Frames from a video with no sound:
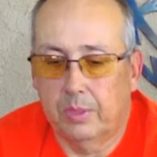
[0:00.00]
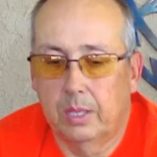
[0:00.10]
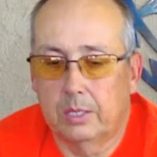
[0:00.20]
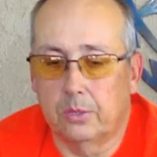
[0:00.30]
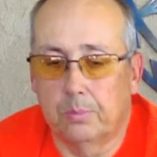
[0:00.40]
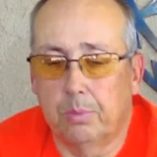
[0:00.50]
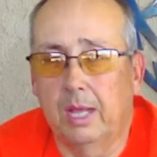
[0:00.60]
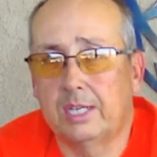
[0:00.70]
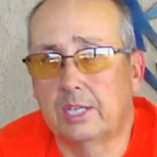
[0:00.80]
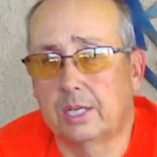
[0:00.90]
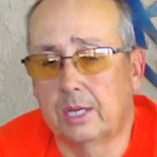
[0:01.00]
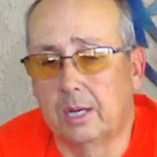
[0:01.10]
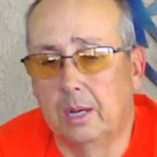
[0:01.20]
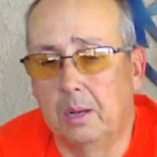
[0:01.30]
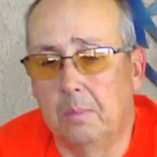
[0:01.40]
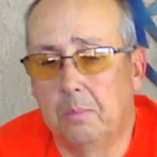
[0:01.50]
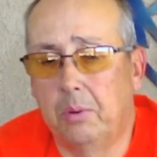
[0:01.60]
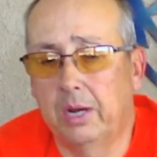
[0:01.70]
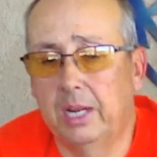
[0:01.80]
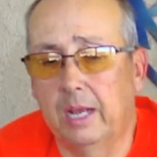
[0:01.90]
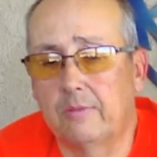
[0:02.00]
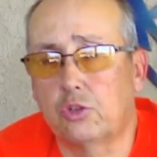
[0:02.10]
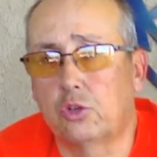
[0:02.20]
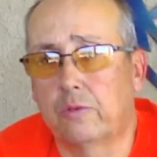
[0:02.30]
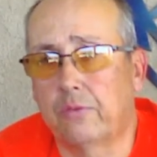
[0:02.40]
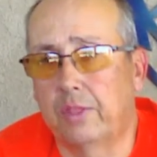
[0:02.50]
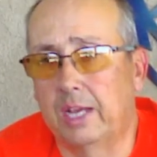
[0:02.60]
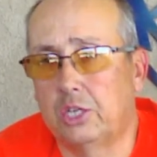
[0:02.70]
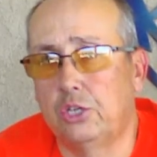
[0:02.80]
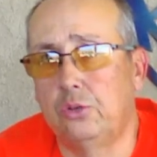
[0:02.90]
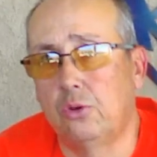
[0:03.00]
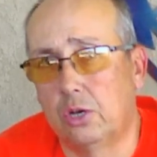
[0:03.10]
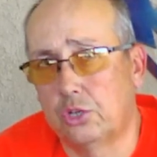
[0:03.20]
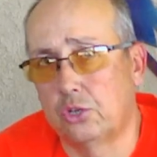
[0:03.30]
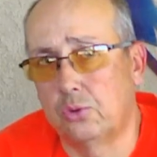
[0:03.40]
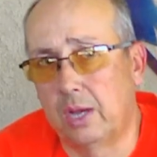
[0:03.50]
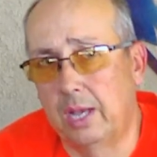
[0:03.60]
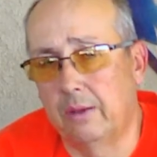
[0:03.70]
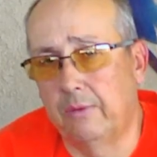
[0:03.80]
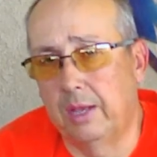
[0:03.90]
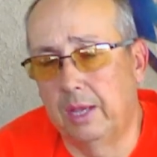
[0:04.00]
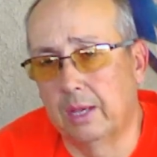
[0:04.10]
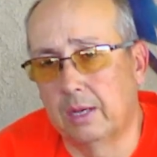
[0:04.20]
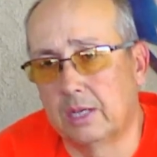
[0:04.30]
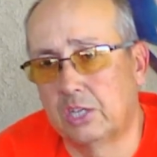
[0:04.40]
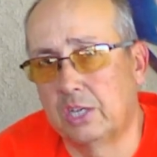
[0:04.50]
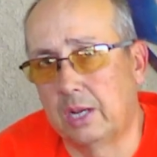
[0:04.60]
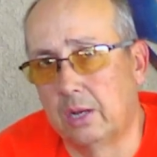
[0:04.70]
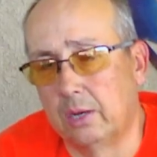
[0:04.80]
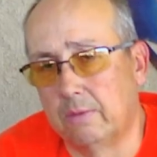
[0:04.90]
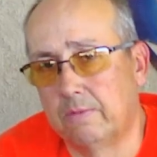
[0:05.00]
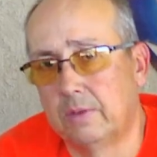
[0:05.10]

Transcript: So plastic putty knives are good for that too. Also, I have a set of